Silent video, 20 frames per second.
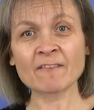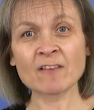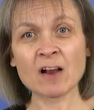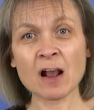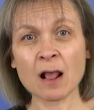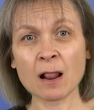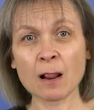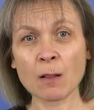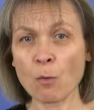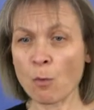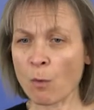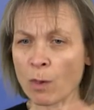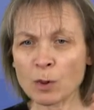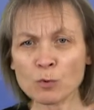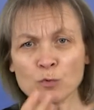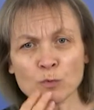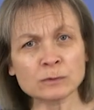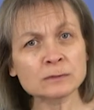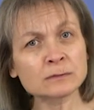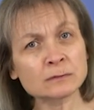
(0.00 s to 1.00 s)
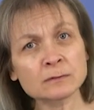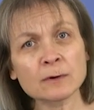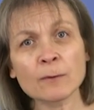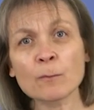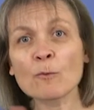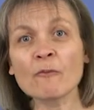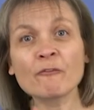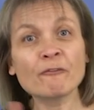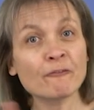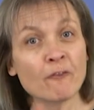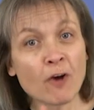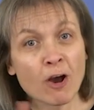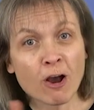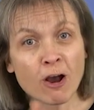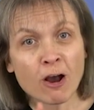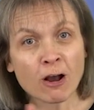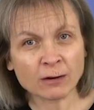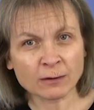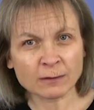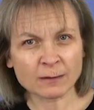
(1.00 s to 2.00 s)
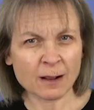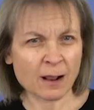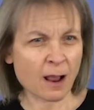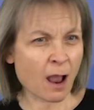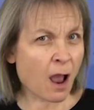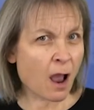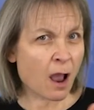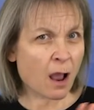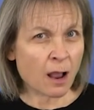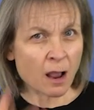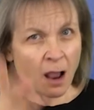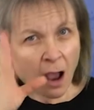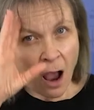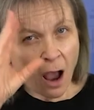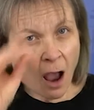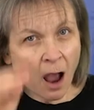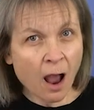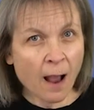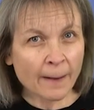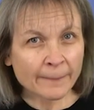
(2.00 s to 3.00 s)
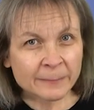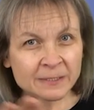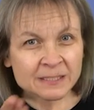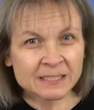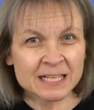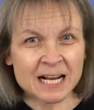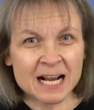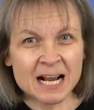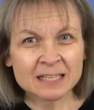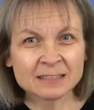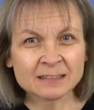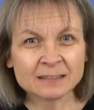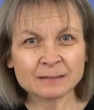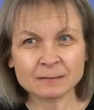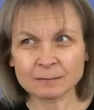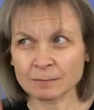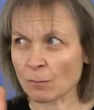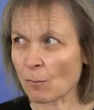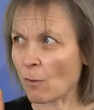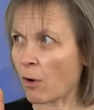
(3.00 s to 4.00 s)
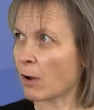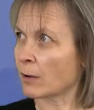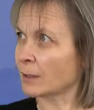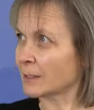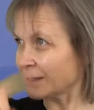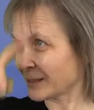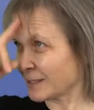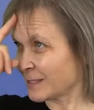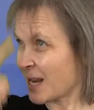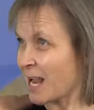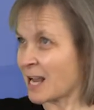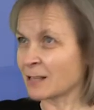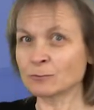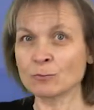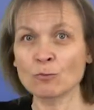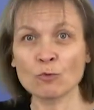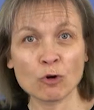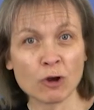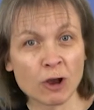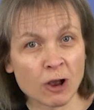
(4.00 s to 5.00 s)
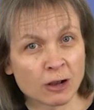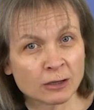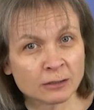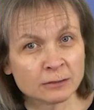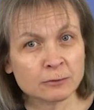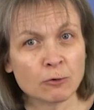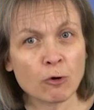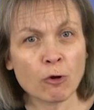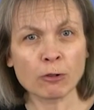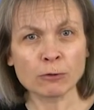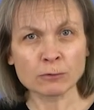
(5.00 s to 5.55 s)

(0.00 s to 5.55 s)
and TfL will only use them to update you about the decision and to let you know what is going to happen next.